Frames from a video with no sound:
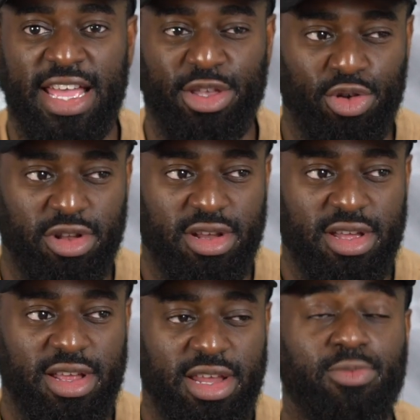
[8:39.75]
and you
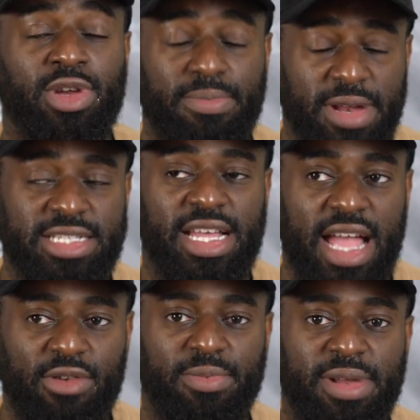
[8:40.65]
when he plays
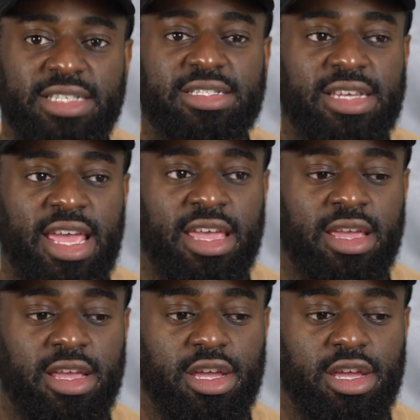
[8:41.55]
like how he plays today,